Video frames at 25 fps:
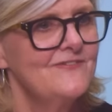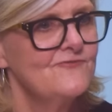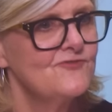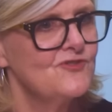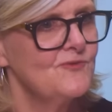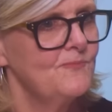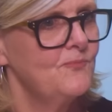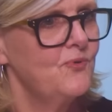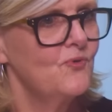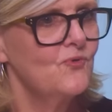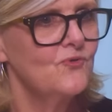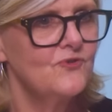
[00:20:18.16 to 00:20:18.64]

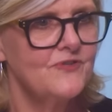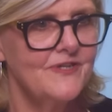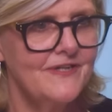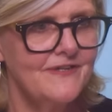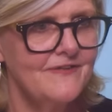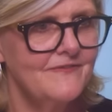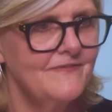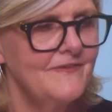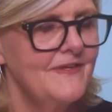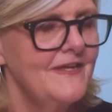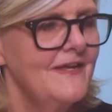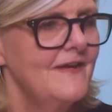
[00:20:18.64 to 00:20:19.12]

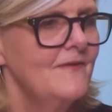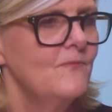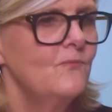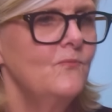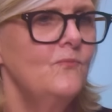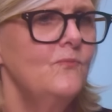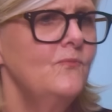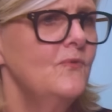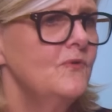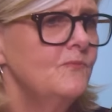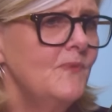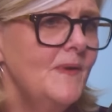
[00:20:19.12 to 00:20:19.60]
supporting
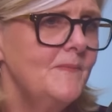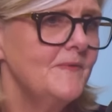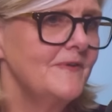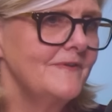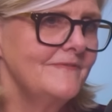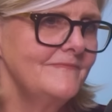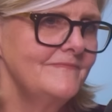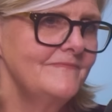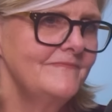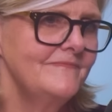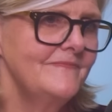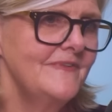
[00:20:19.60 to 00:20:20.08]
were
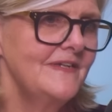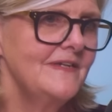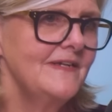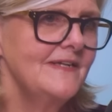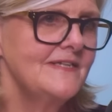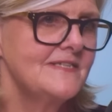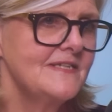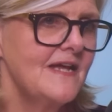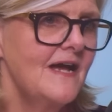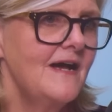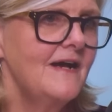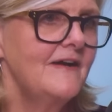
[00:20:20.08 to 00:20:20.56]
women. At
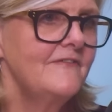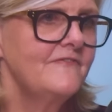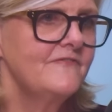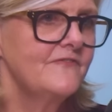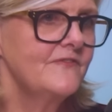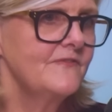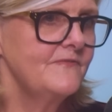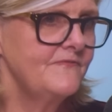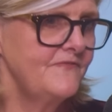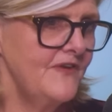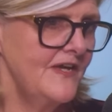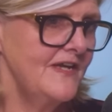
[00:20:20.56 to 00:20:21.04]
least half
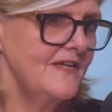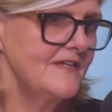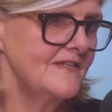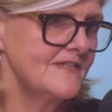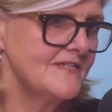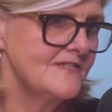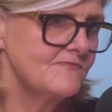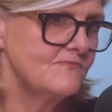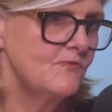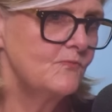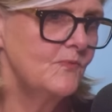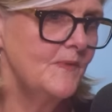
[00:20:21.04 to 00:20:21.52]
the
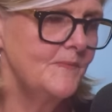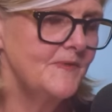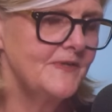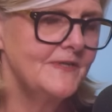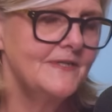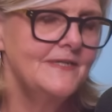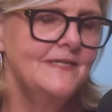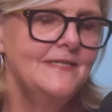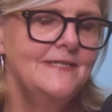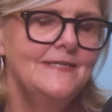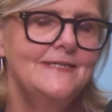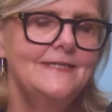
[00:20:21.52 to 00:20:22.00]
fans were
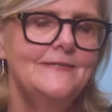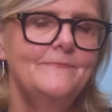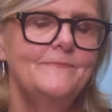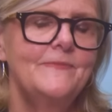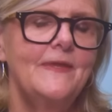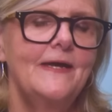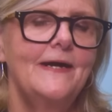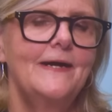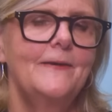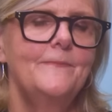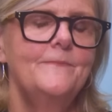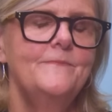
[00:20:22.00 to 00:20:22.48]
women,
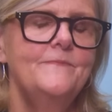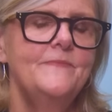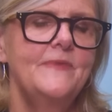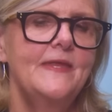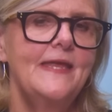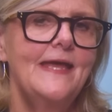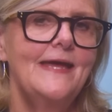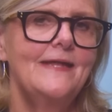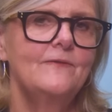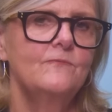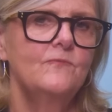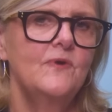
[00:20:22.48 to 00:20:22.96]

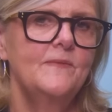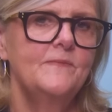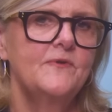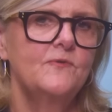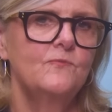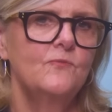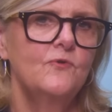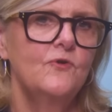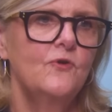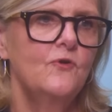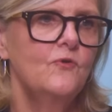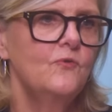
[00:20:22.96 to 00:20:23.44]
and
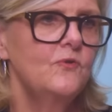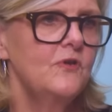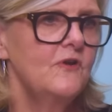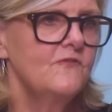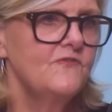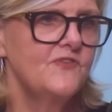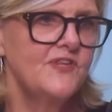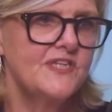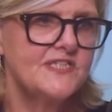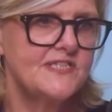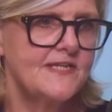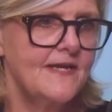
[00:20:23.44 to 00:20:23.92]
women were all
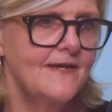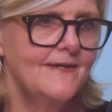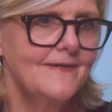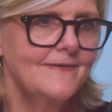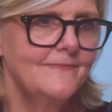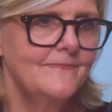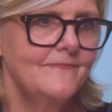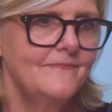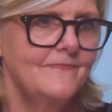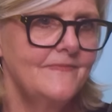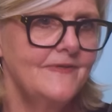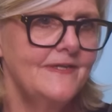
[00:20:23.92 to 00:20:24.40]
over this
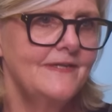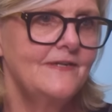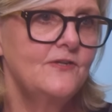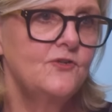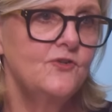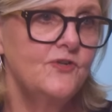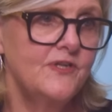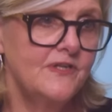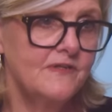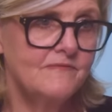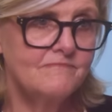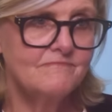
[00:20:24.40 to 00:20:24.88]
game,
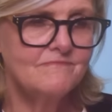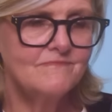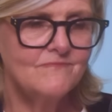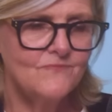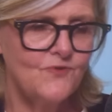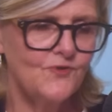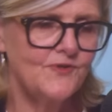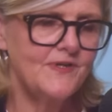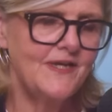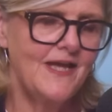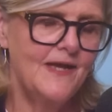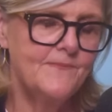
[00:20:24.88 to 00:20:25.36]
including
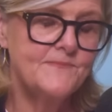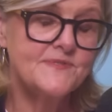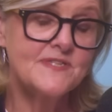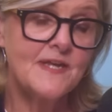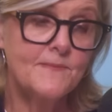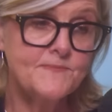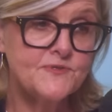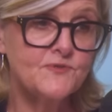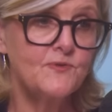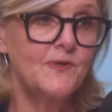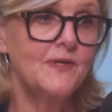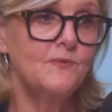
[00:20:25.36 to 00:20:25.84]
what came
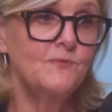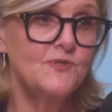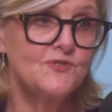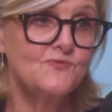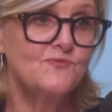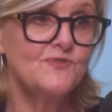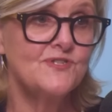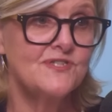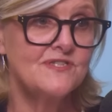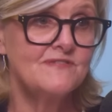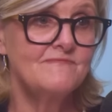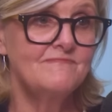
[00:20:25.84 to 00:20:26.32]
subsequently, which
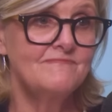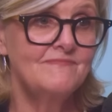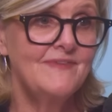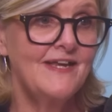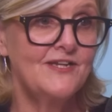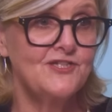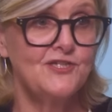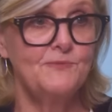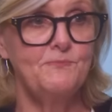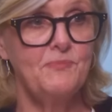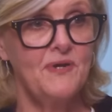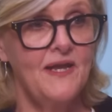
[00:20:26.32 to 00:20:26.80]
was actually